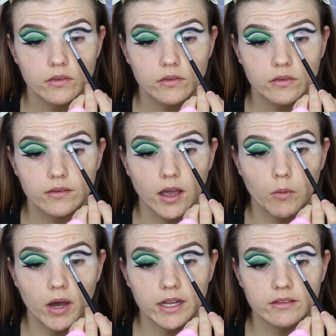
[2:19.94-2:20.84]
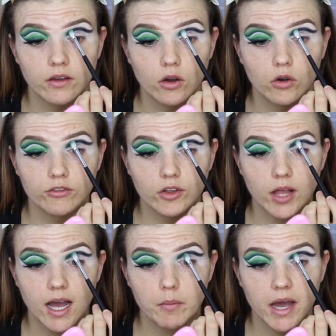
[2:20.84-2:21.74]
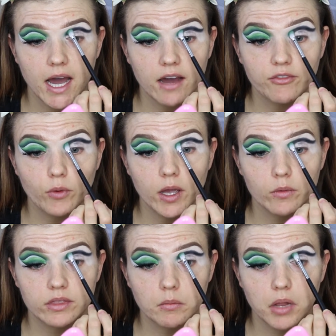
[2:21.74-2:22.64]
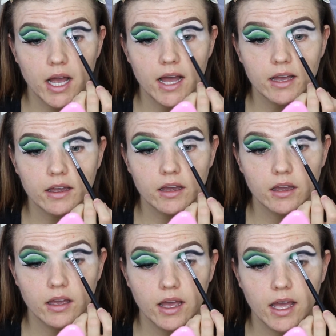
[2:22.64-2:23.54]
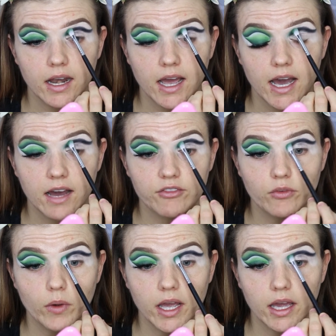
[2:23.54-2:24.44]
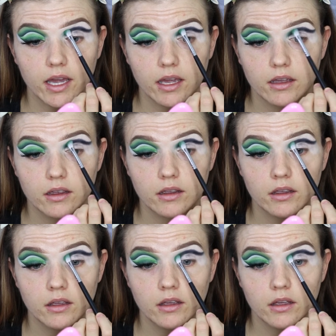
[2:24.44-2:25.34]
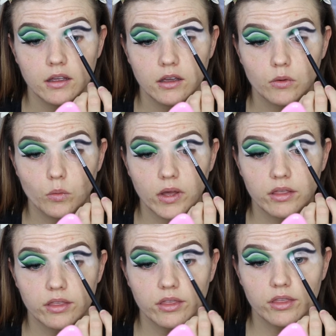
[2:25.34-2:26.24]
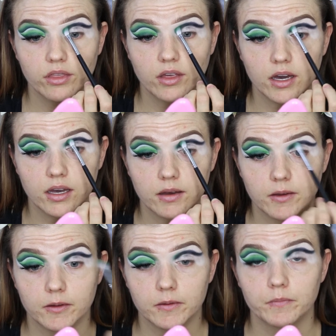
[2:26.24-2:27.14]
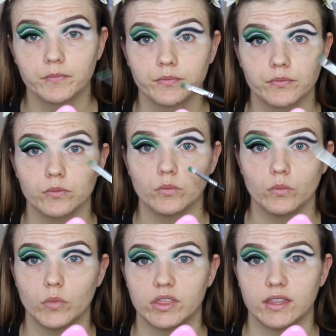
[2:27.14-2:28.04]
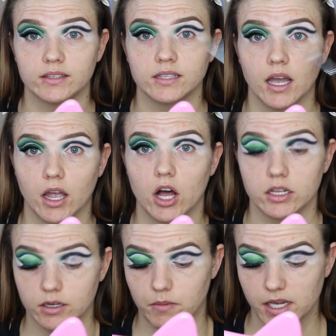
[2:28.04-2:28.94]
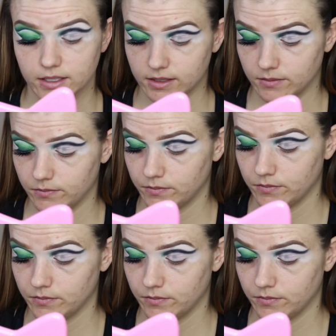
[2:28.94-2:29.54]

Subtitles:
So I want it to overlap halfway with the black and halfway with the skin colored base.